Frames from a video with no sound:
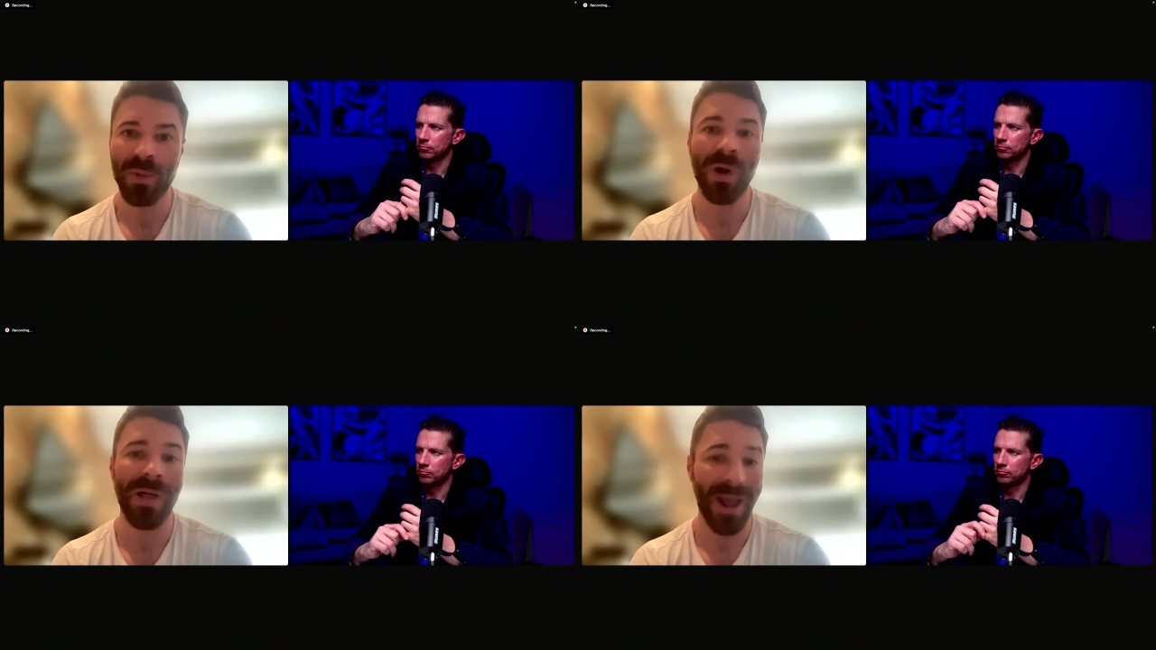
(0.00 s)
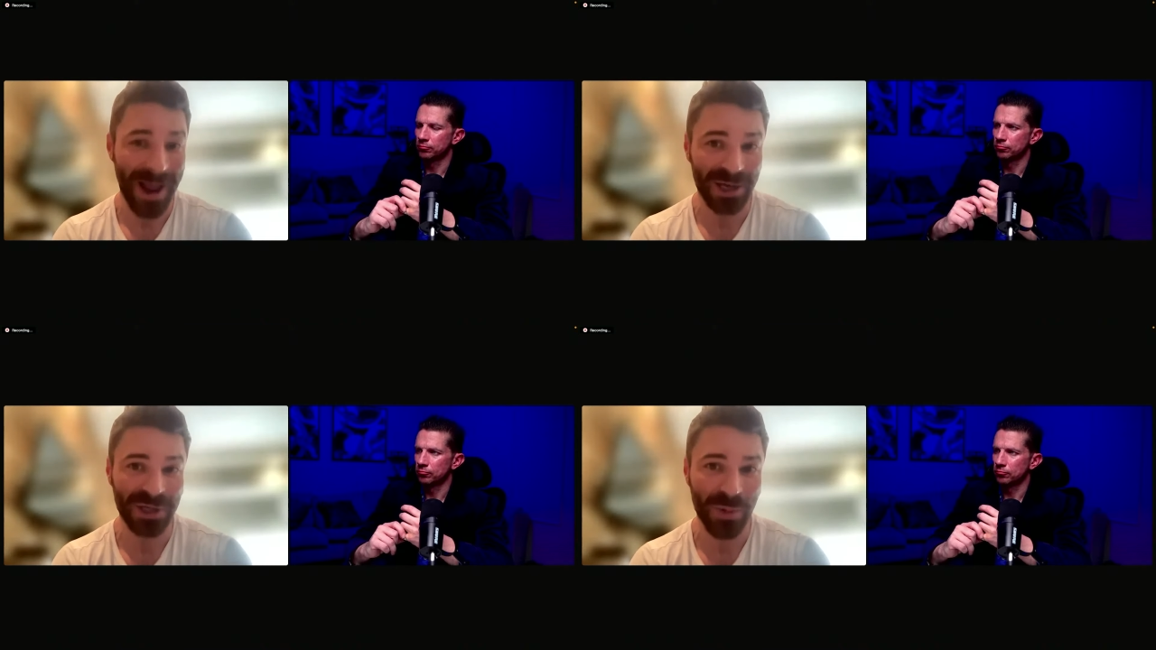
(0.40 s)
Speaker 1: What they
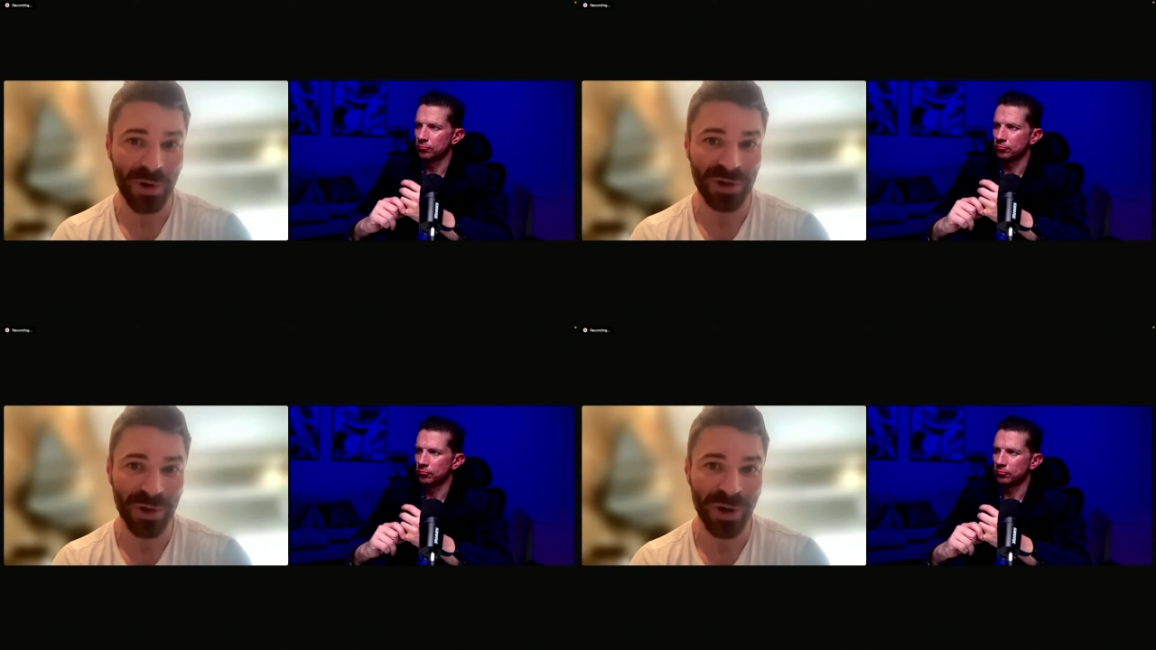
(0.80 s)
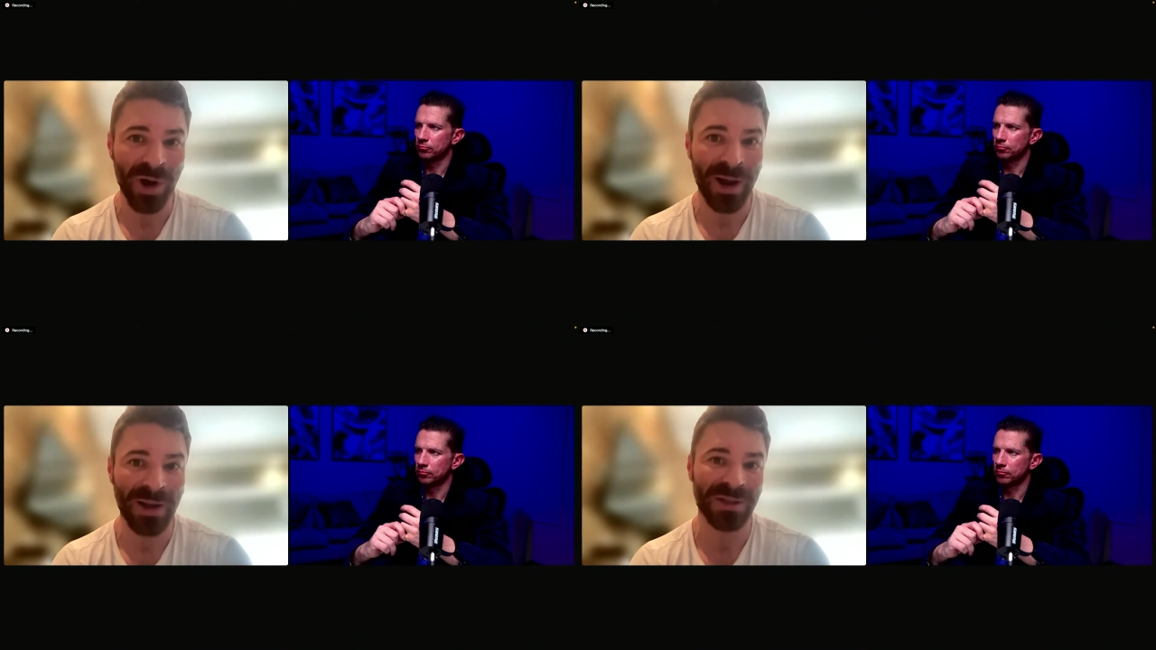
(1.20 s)
actually watch
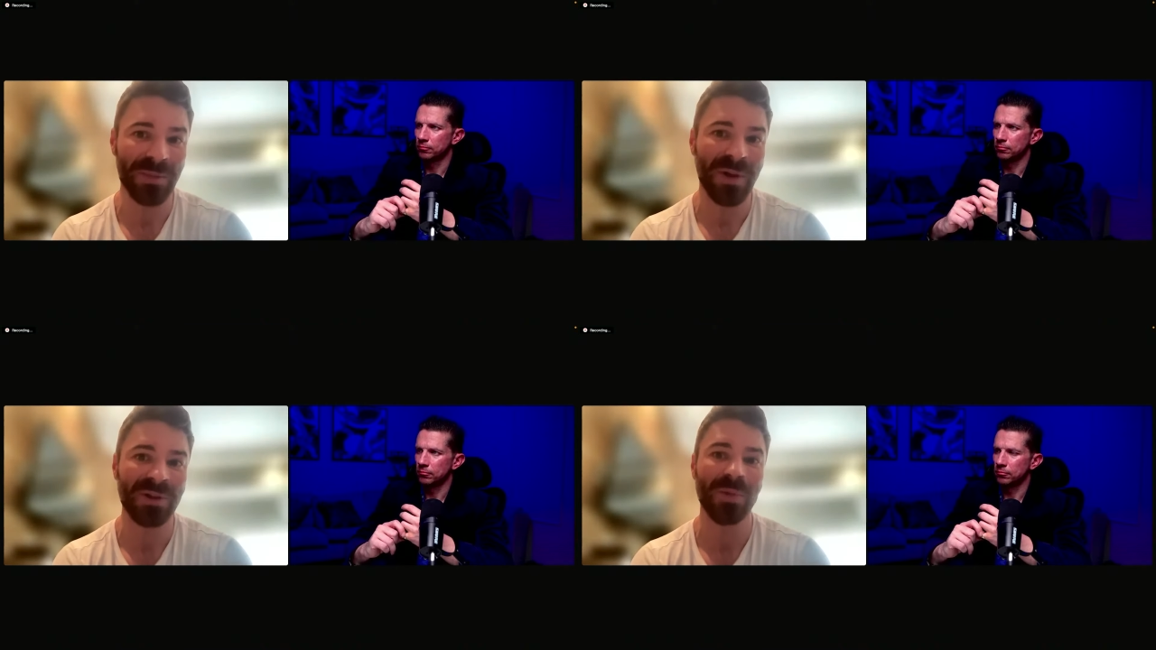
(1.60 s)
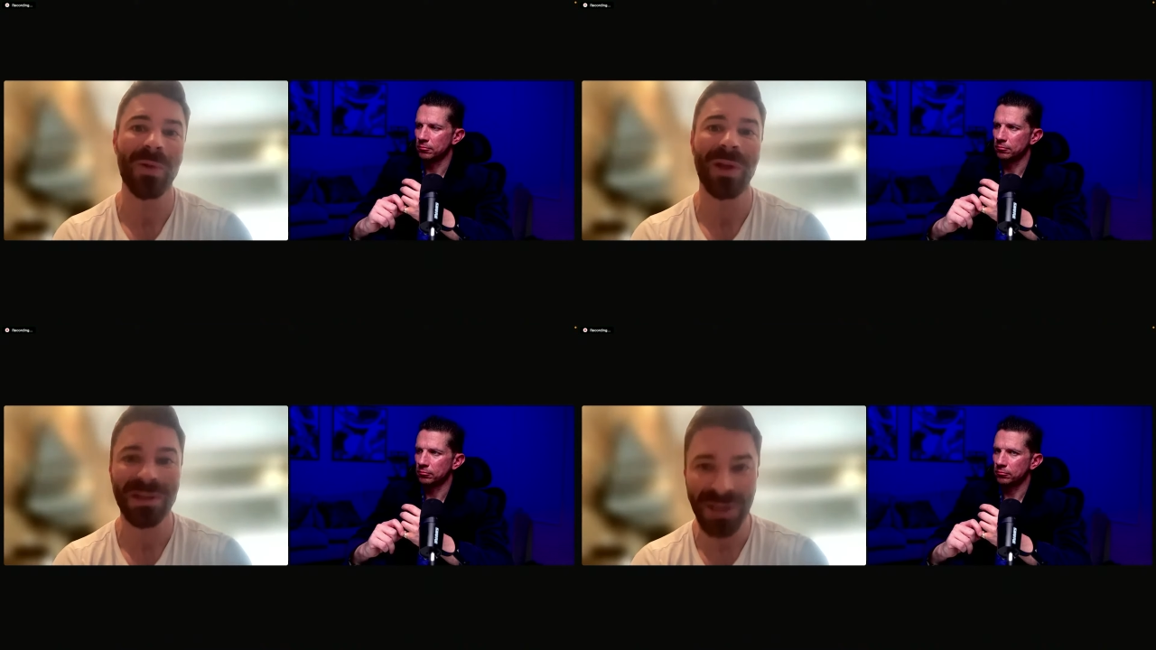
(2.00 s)
online as opposed to
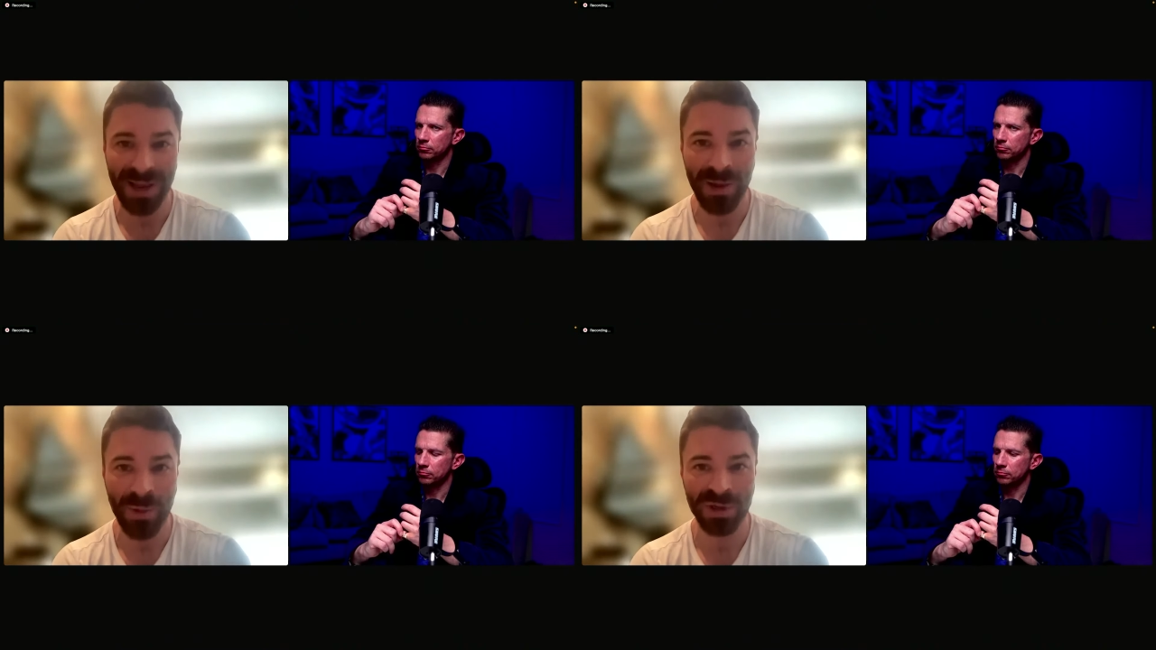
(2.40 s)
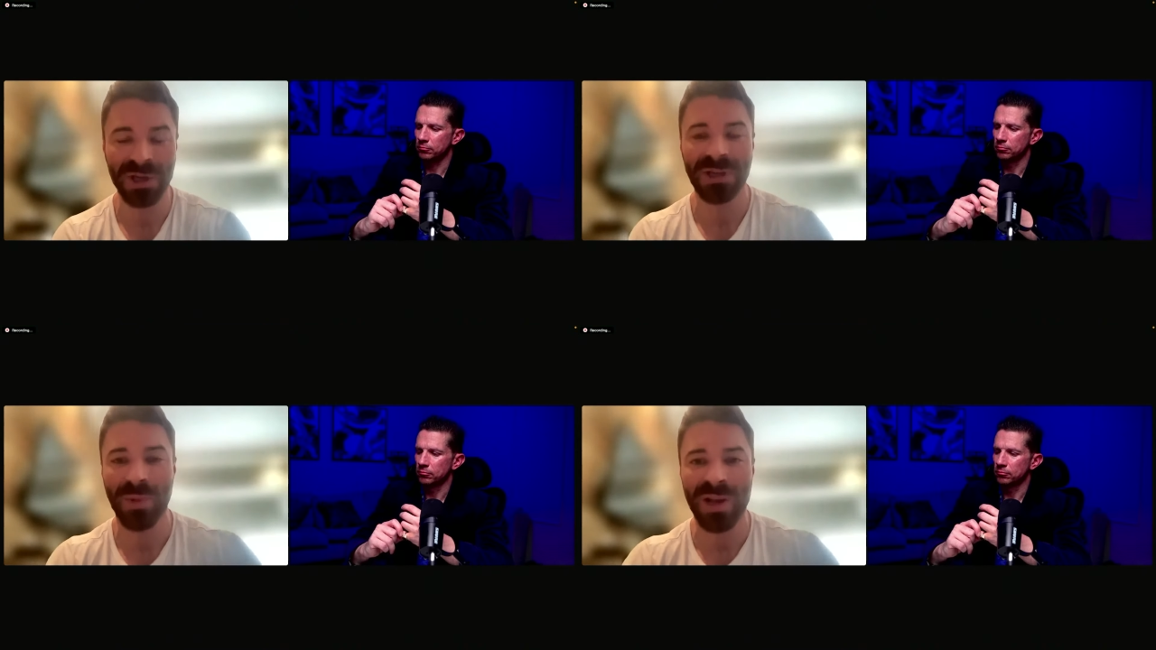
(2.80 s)
what they say they're
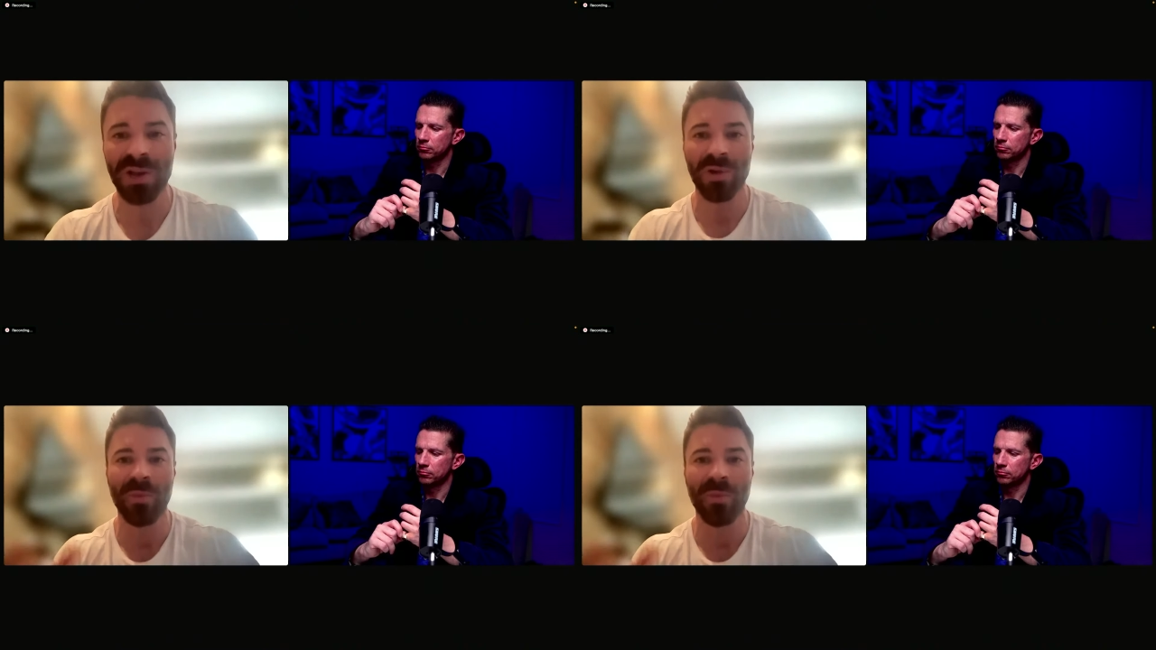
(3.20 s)
watching. Because when you